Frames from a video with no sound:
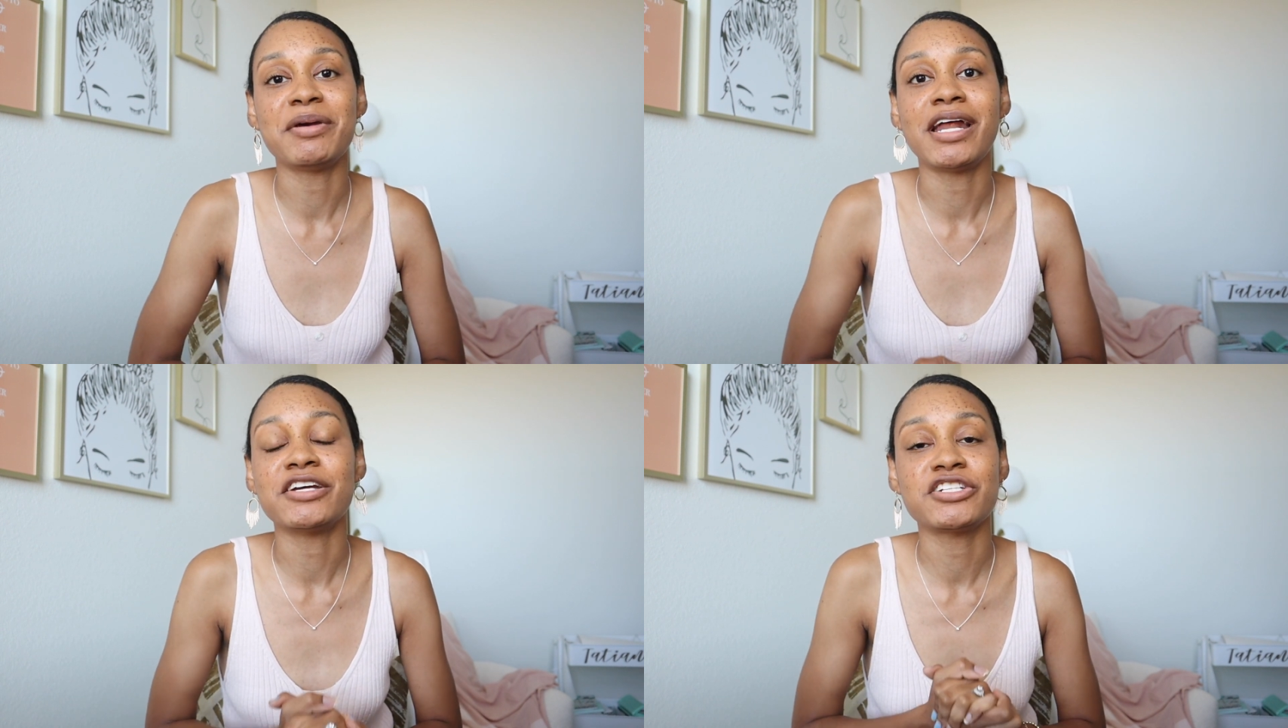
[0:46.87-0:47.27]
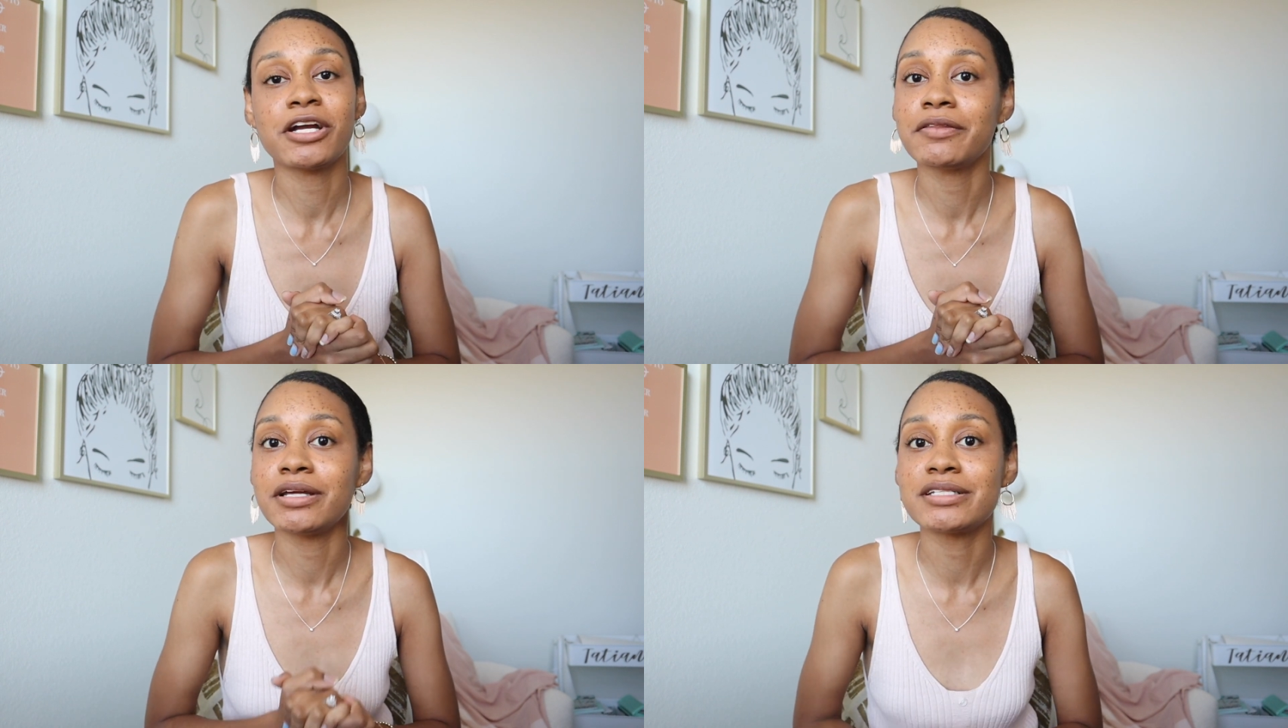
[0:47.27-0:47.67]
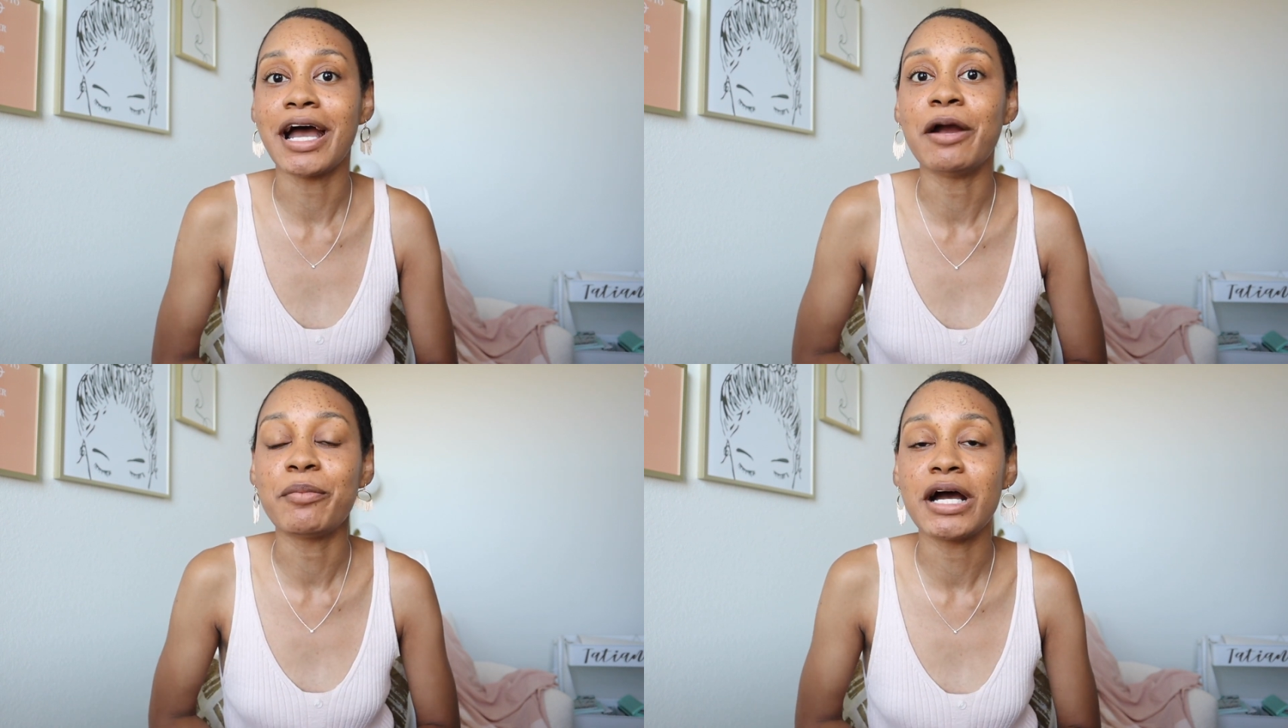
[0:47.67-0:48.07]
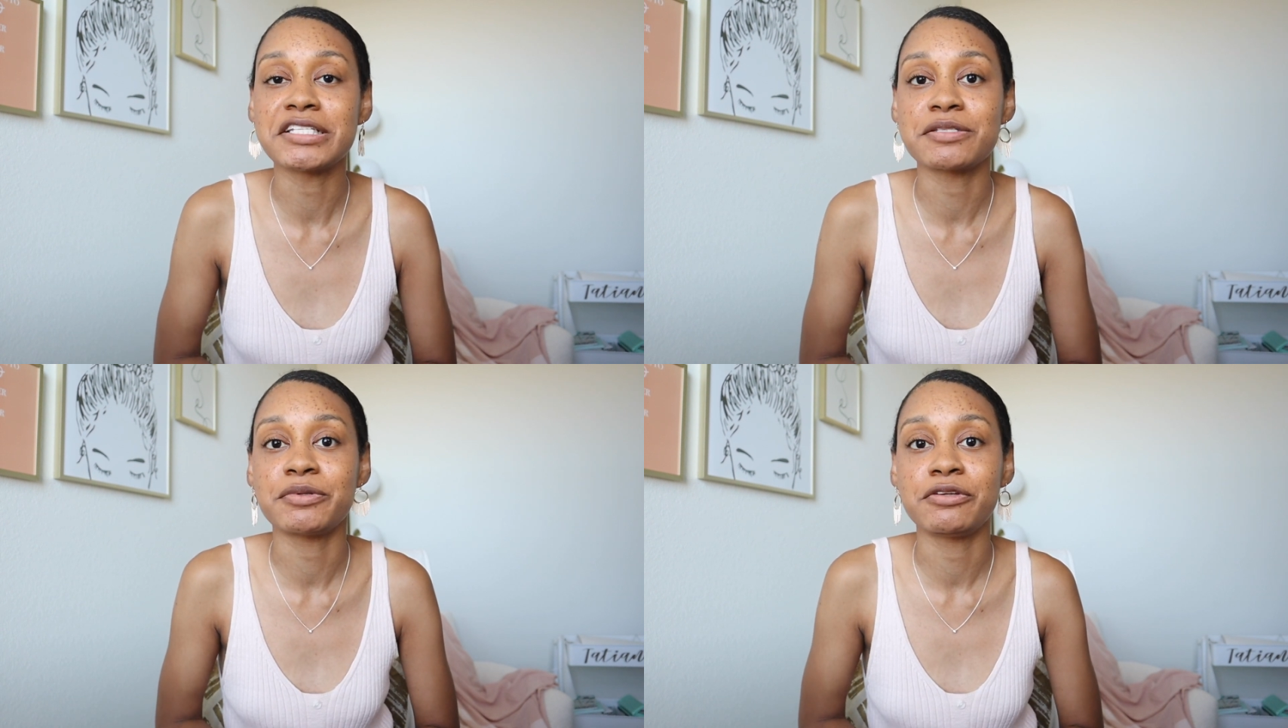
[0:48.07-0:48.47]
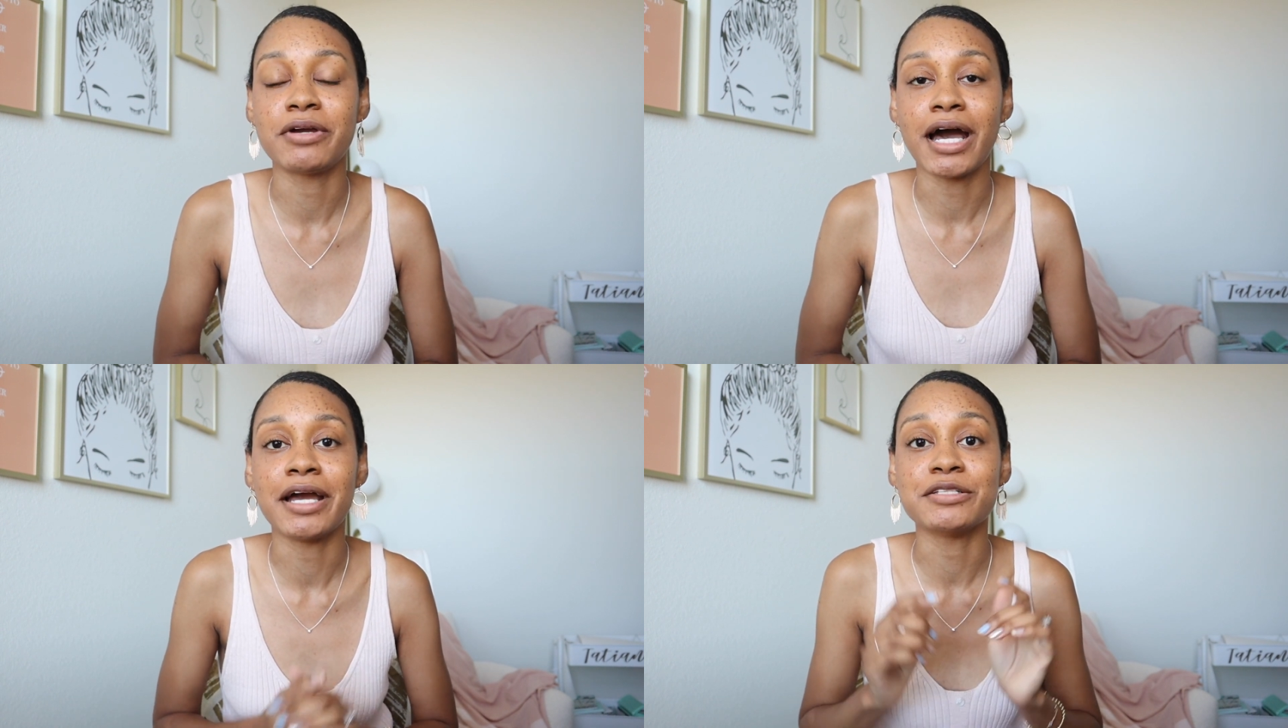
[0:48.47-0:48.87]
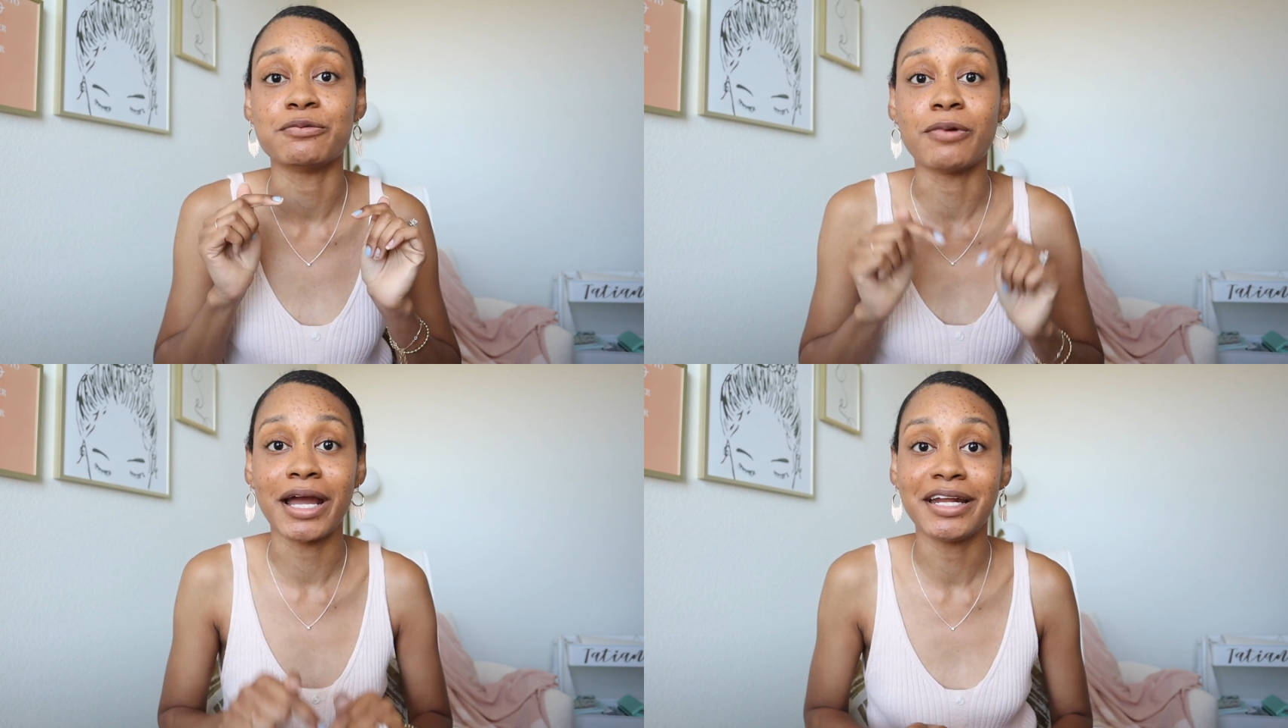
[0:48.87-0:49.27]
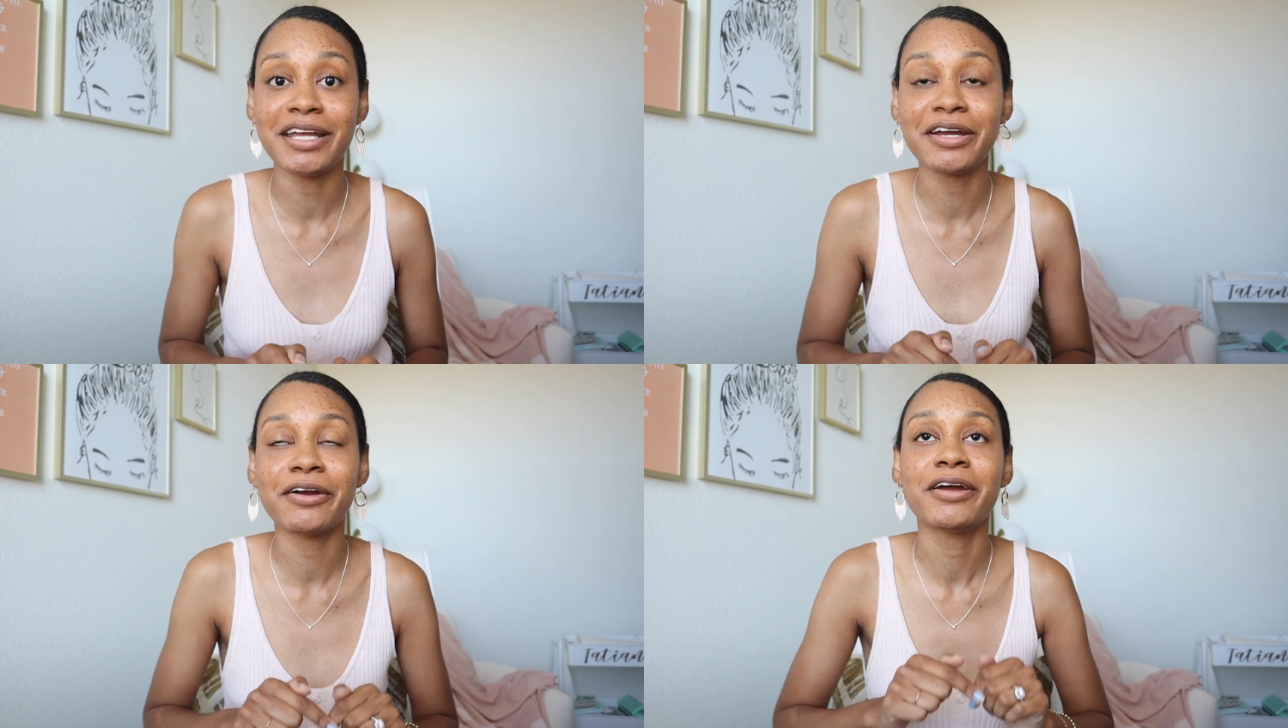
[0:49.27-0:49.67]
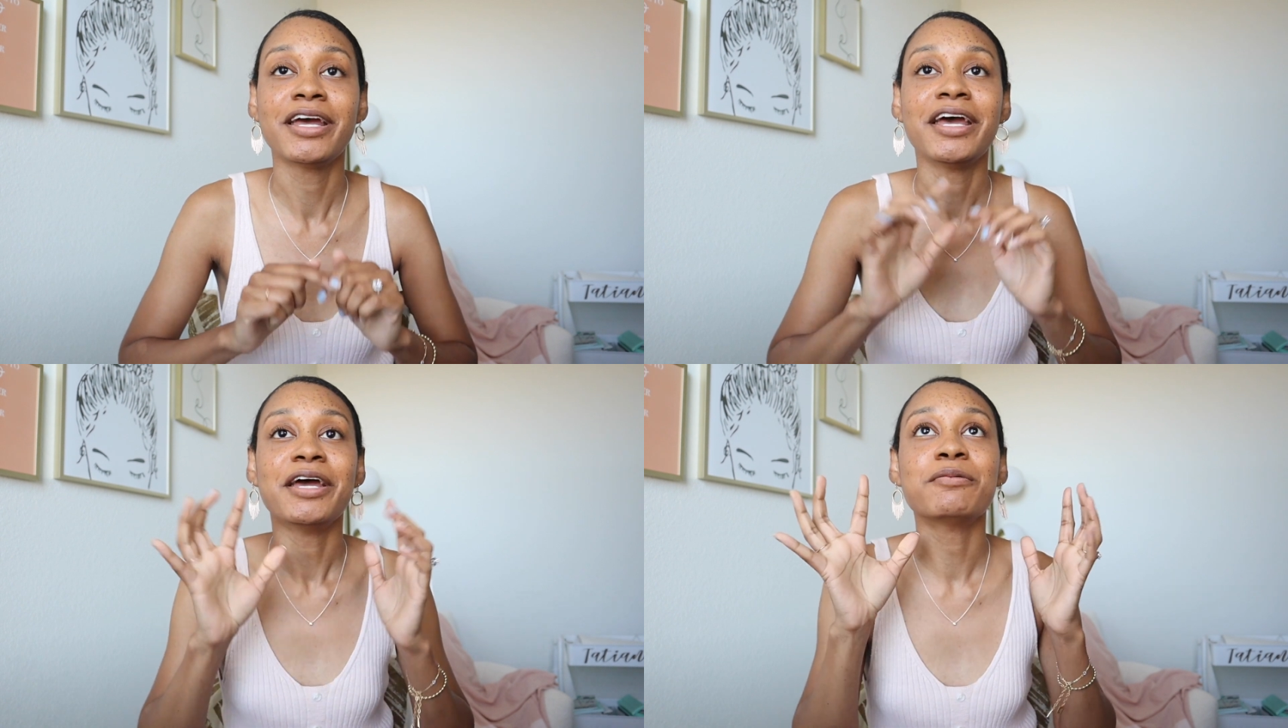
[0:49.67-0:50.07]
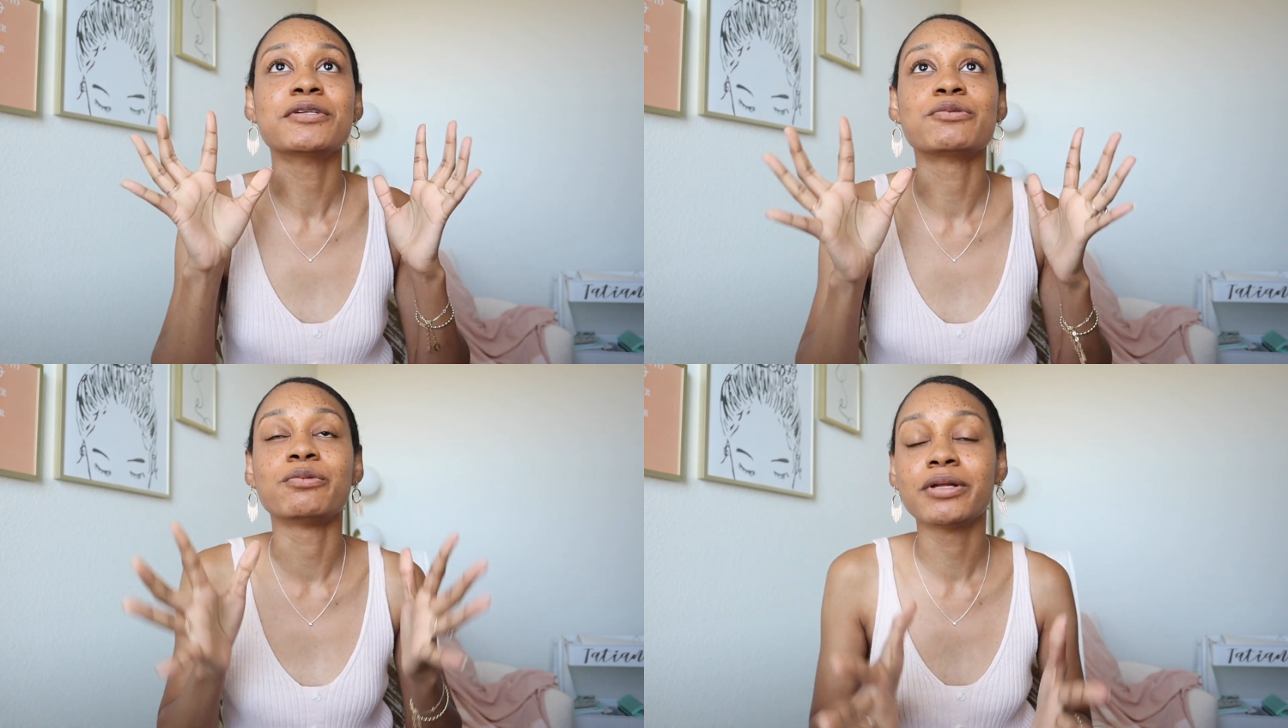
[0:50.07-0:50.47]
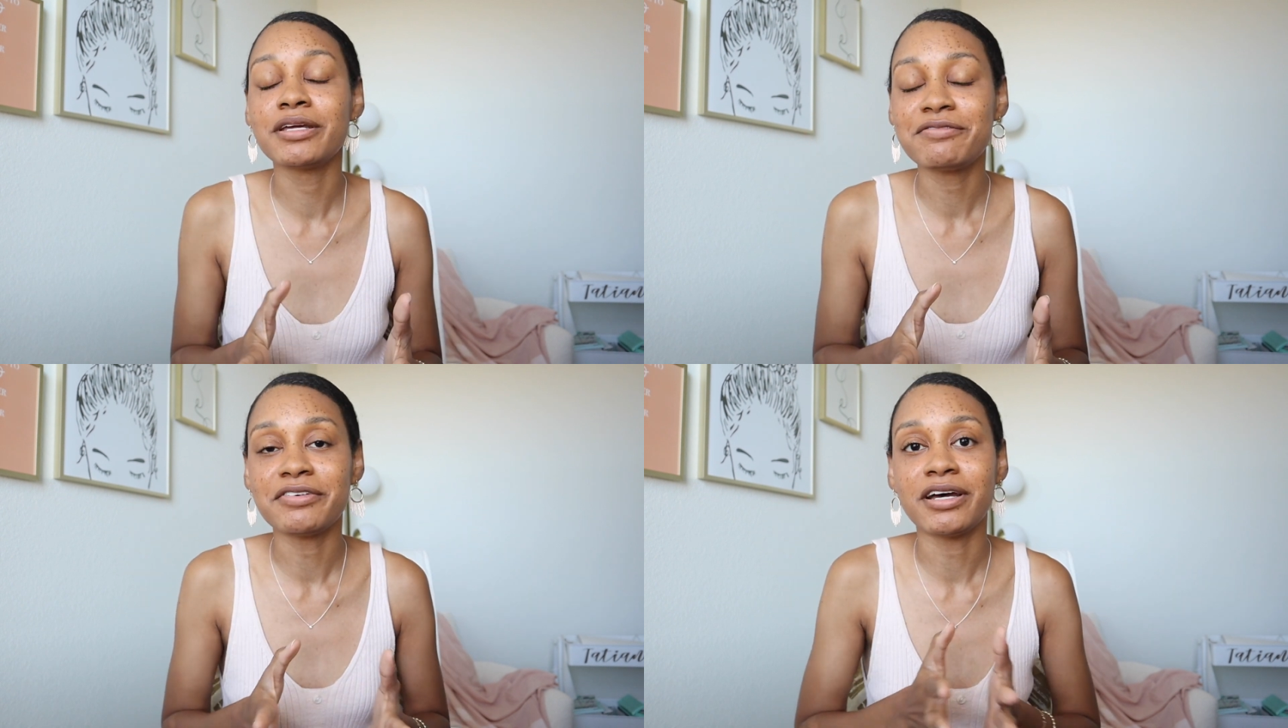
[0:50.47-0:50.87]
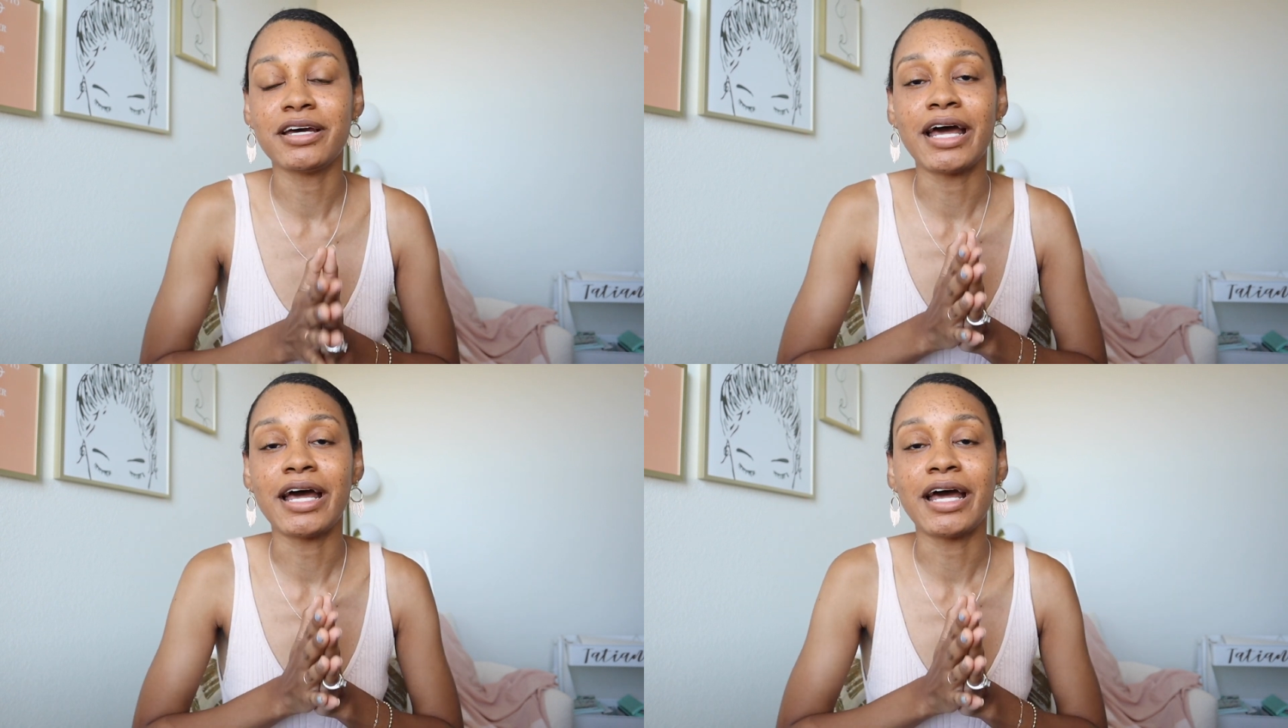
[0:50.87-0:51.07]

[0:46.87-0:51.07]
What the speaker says: and I shared the entire process with you guys right here. It was really fun.